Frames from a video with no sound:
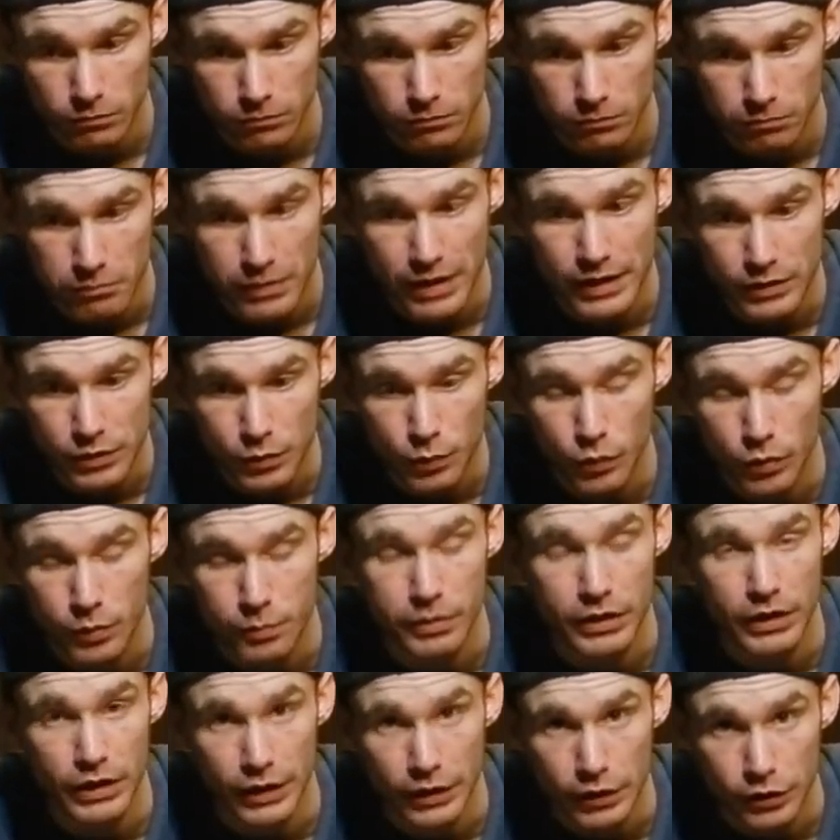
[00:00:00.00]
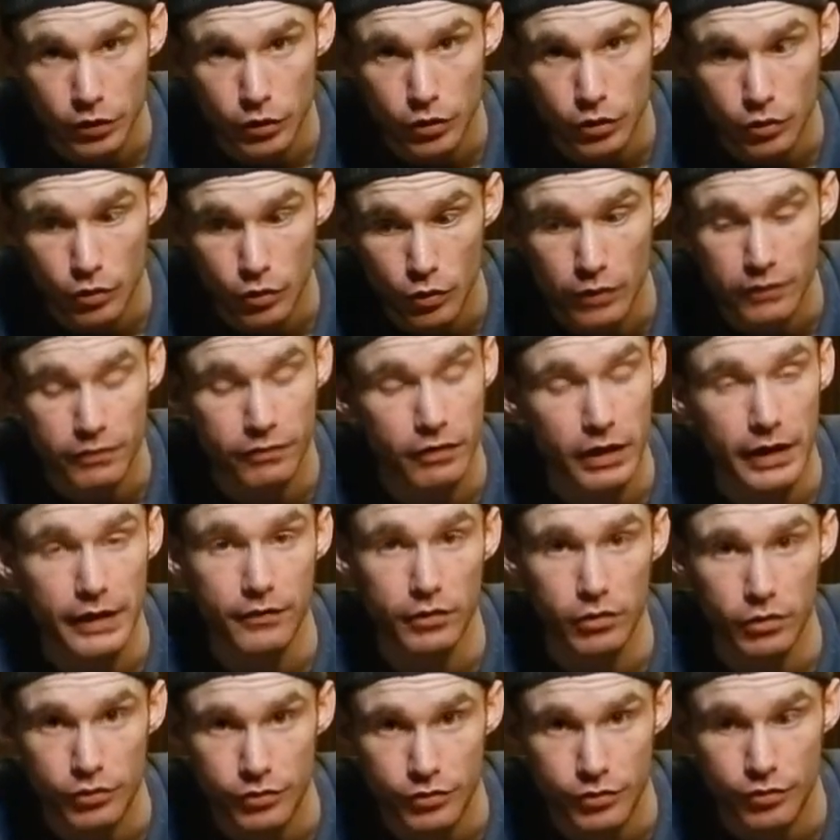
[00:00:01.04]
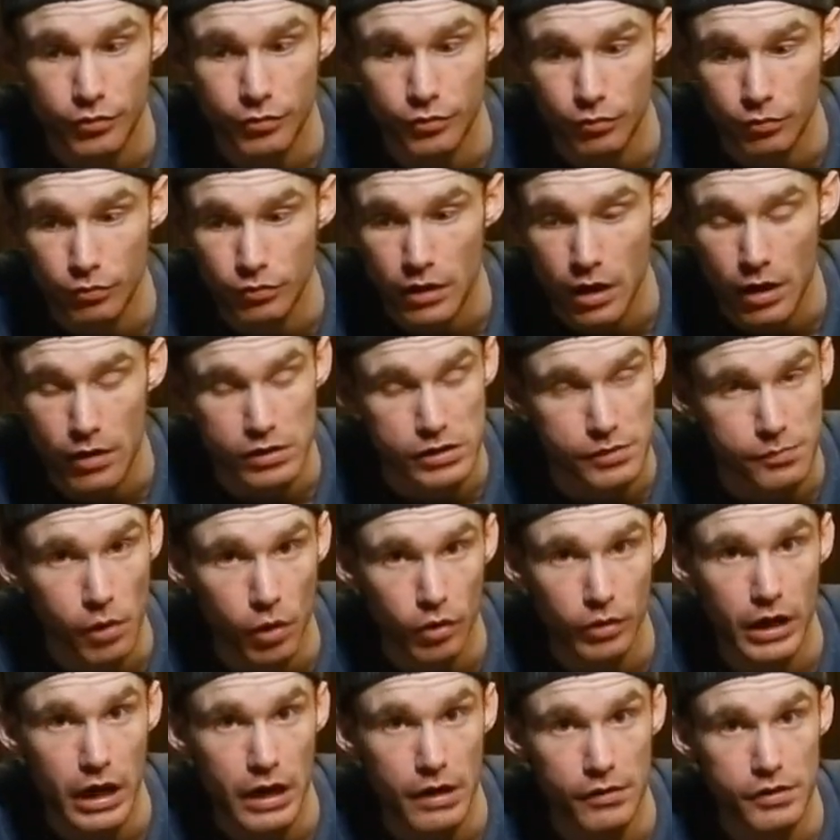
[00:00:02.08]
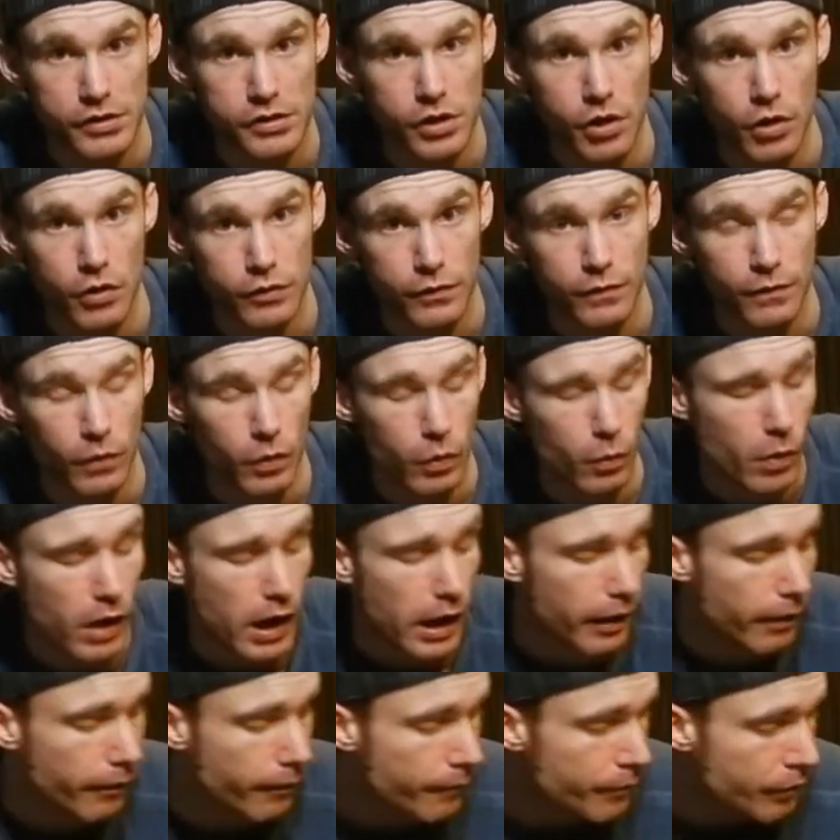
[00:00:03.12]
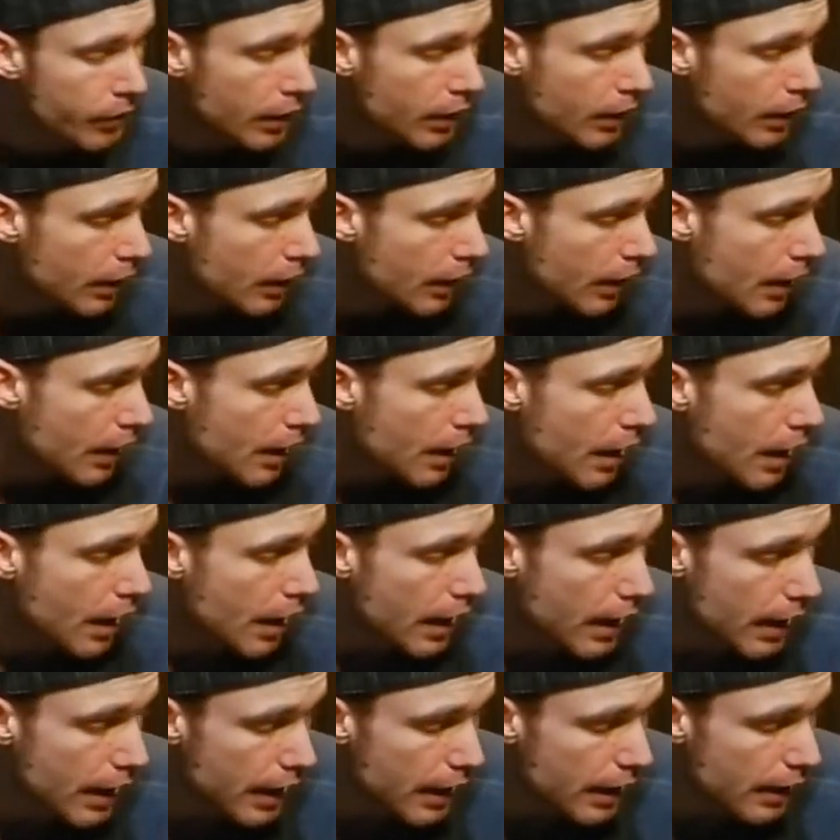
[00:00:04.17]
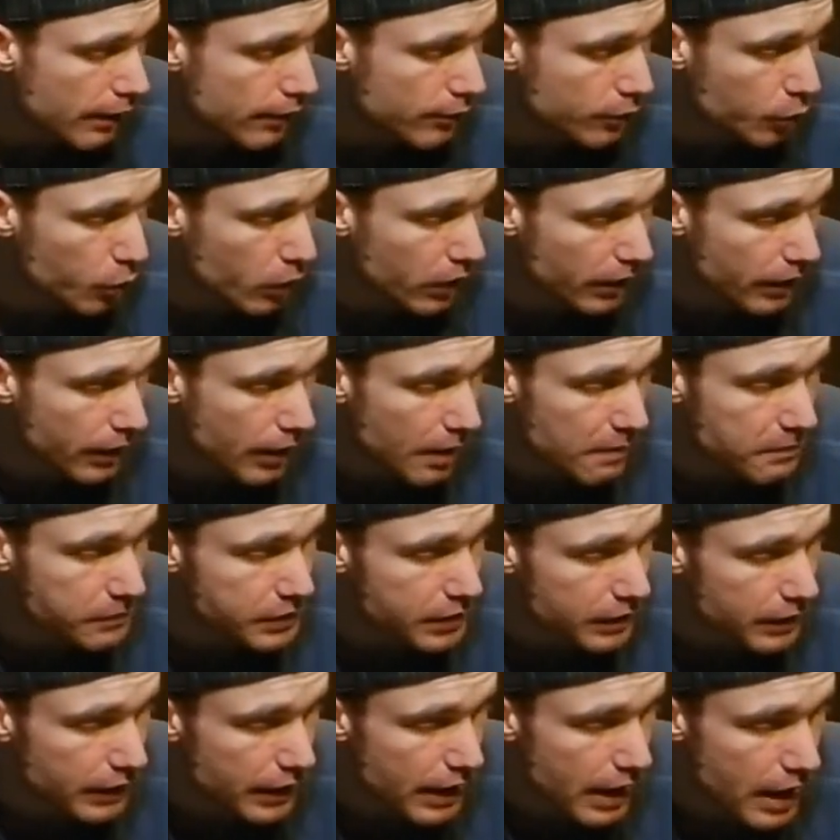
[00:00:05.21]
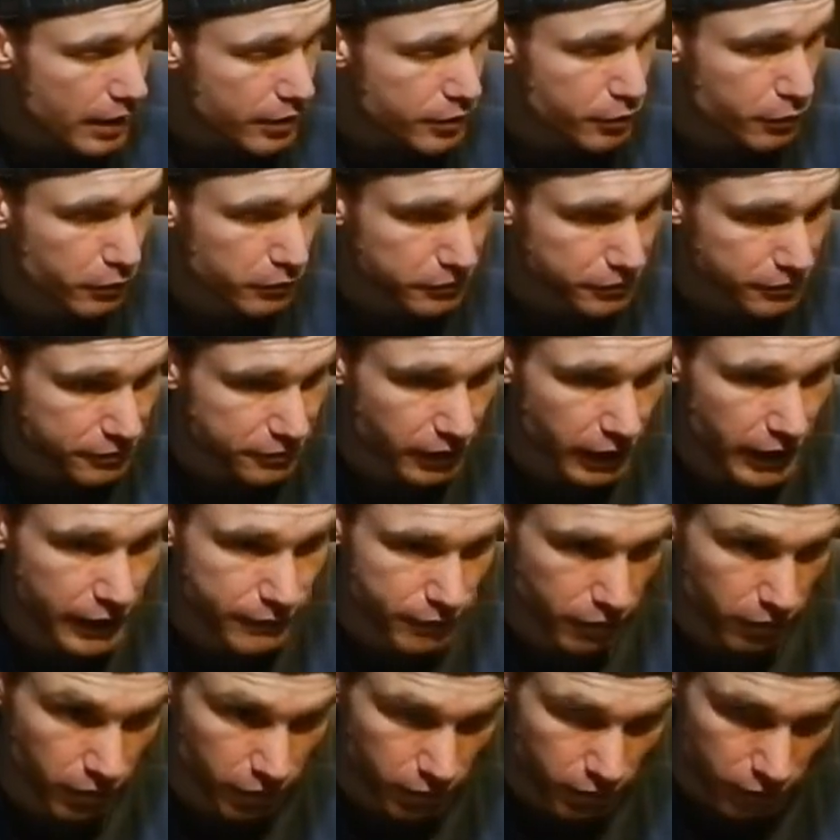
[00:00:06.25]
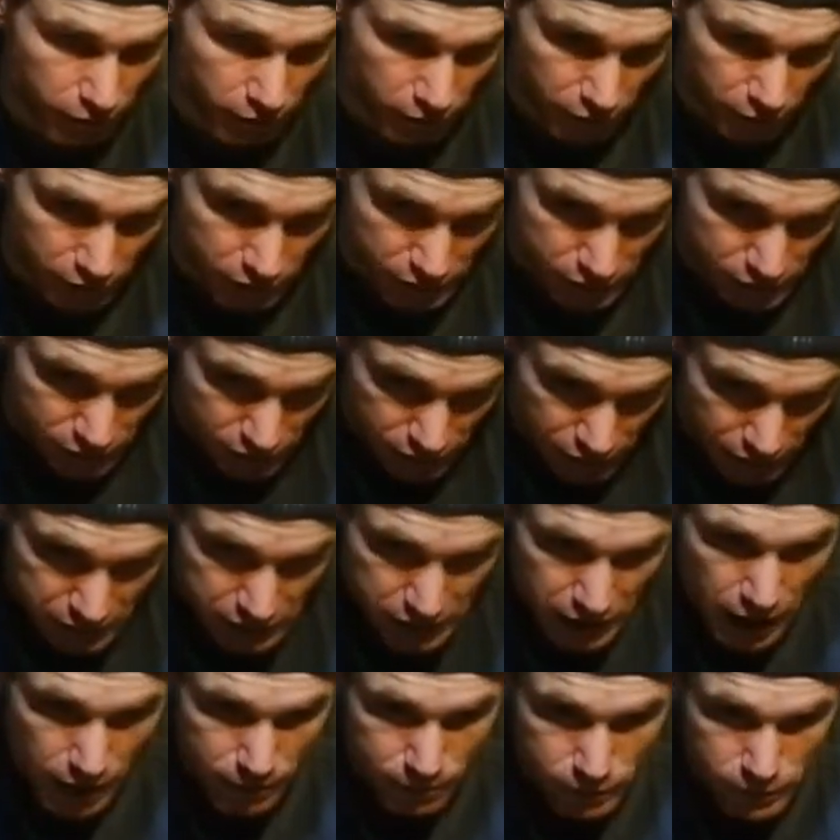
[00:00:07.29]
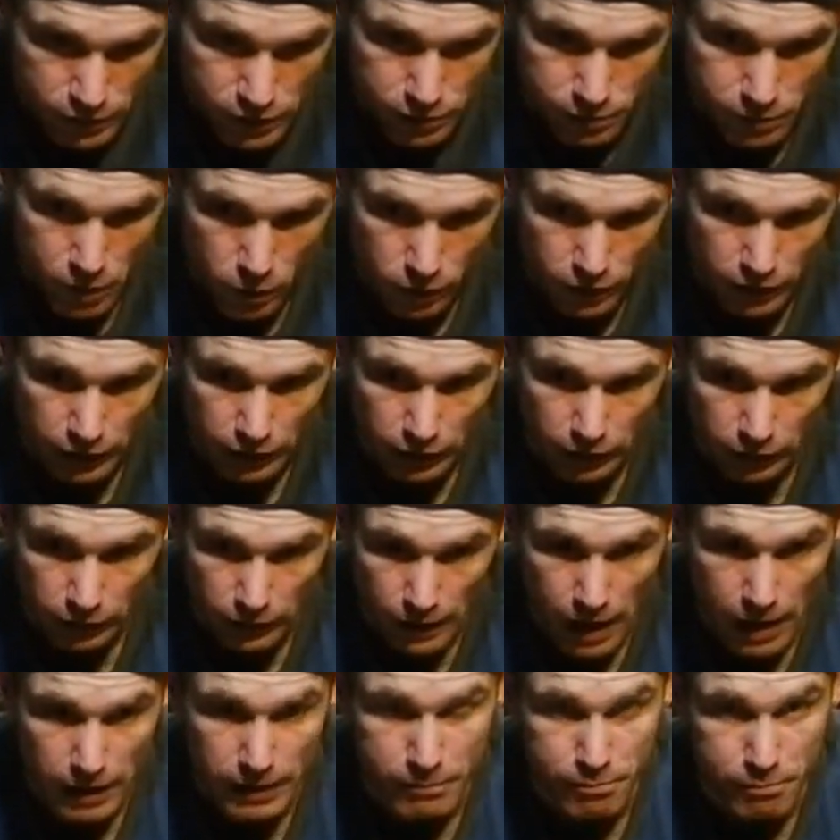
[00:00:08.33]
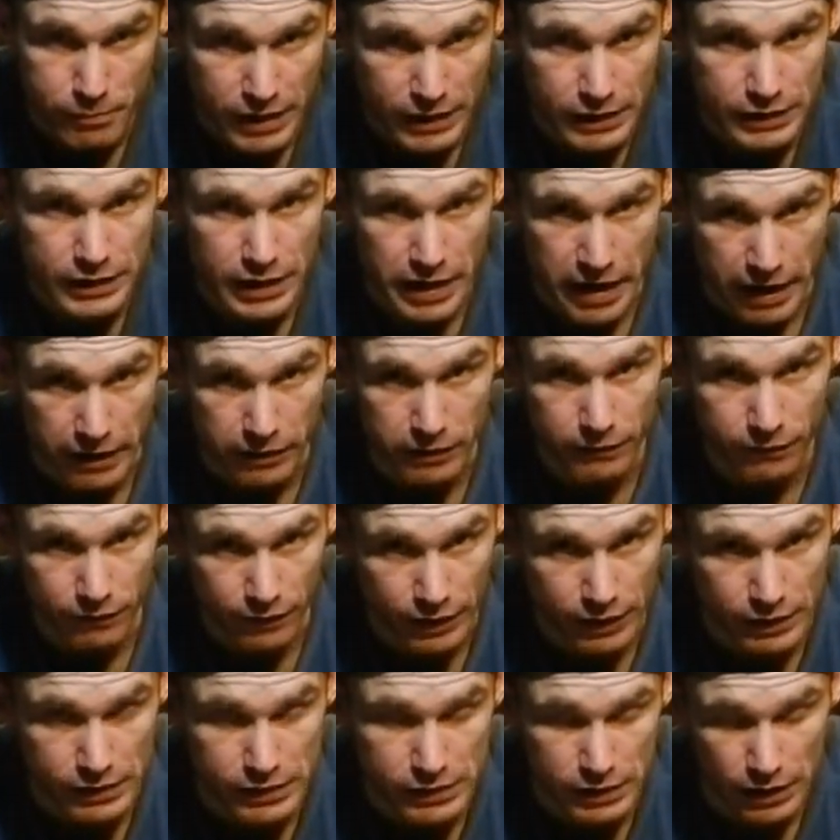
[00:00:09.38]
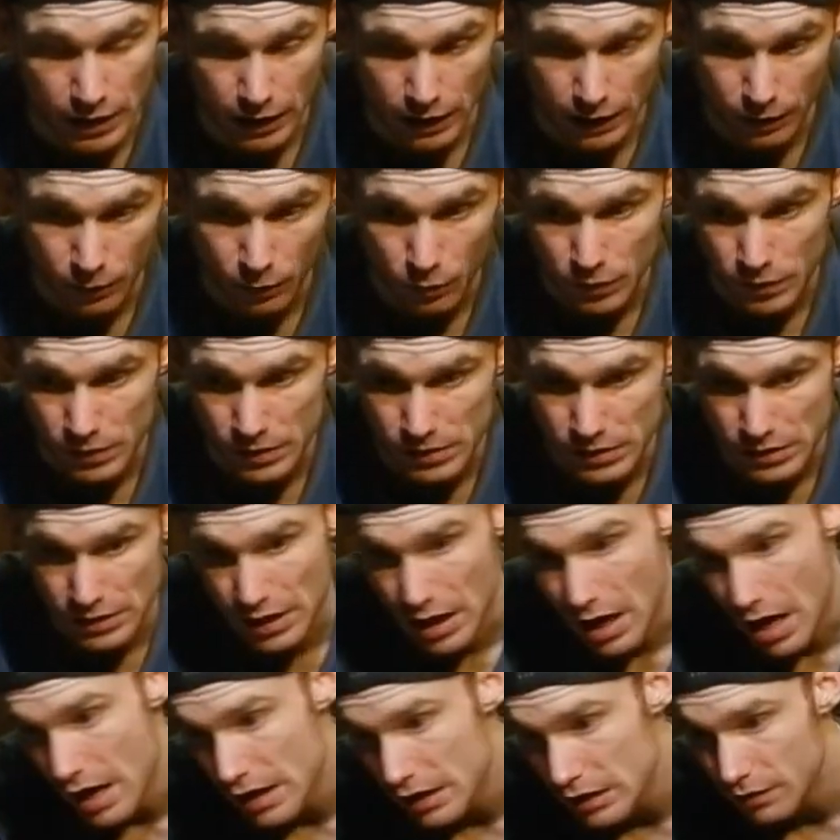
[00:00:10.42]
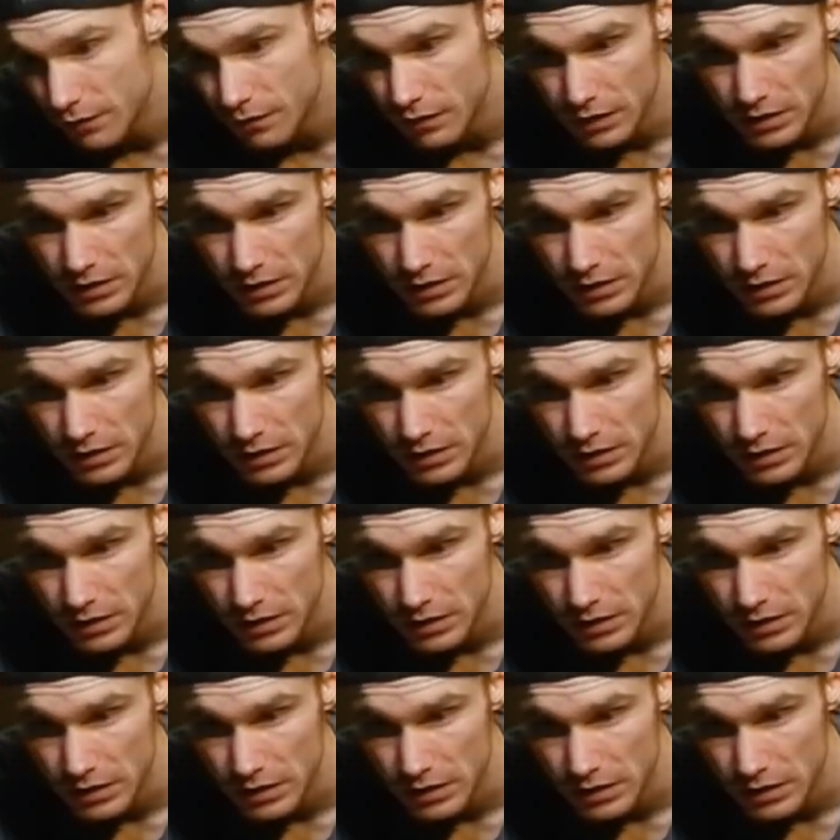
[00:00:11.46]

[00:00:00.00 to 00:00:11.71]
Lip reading: mint would be a good flavor to kind of smoke out of this hose for a while. And when it comes to the actual flavor, since I've been smoking a lot of mint out of this, I was kind of